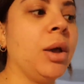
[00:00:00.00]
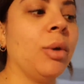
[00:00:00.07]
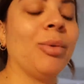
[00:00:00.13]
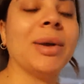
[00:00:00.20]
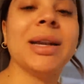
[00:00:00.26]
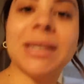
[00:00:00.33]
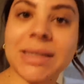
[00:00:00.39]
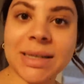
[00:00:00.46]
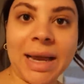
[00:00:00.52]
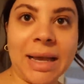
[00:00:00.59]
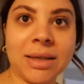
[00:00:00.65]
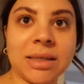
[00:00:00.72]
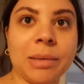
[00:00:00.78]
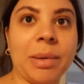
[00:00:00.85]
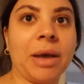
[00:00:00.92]
what is
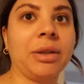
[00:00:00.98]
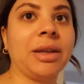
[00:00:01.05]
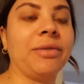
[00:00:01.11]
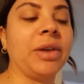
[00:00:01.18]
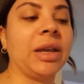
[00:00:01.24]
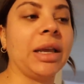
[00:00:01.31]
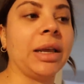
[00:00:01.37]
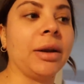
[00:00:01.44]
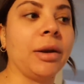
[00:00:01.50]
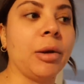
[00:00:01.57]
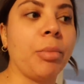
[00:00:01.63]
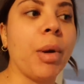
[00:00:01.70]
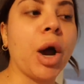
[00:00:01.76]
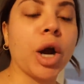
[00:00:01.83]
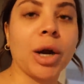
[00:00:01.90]
nice about living in an
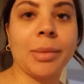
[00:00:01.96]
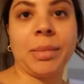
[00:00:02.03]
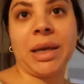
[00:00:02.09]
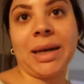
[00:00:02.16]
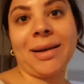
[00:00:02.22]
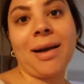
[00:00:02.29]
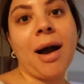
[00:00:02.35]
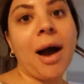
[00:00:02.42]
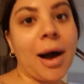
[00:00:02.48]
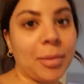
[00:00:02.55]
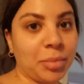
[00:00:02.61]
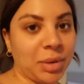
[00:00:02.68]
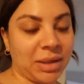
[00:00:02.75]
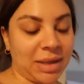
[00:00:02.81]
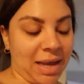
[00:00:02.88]
apartment
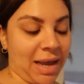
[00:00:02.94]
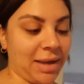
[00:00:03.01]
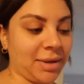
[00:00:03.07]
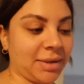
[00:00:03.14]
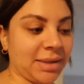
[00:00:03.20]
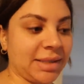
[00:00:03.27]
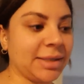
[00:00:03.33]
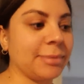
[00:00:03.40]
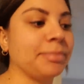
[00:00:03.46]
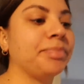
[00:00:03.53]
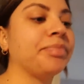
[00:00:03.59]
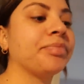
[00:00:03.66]
complex